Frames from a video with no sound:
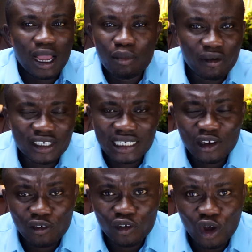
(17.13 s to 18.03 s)
Hi, beloved
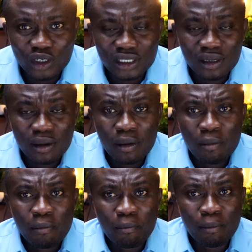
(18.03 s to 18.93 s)
child of God.
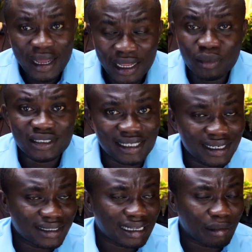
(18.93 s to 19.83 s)
My name is
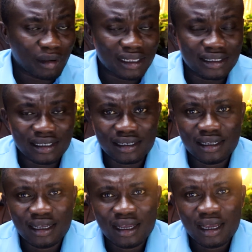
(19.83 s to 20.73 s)
Dennis Amartey.
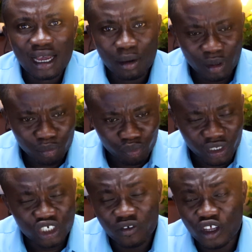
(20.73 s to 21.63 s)
I'm a
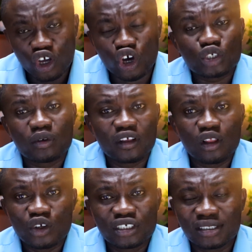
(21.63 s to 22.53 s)
preacher of the gospel of
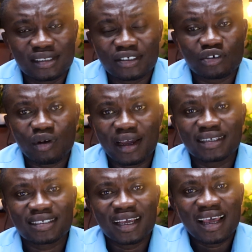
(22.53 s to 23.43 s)
the Lord Jesus
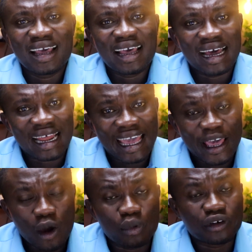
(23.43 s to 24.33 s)
Christ, and I
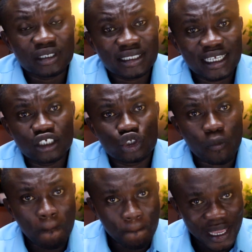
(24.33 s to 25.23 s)
help Christians
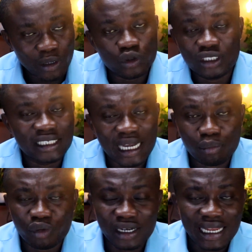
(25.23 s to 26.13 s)
to build
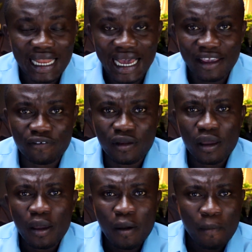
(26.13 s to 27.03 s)
their prayer life
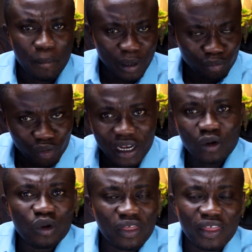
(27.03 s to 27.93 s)
by
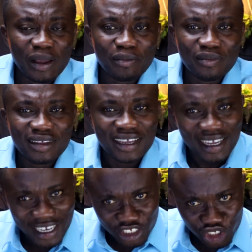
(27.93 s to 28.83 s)
praying with them
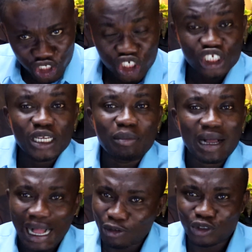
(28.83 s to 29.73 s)
and teaching them
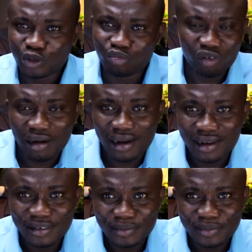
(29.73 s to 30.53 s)
how to pray.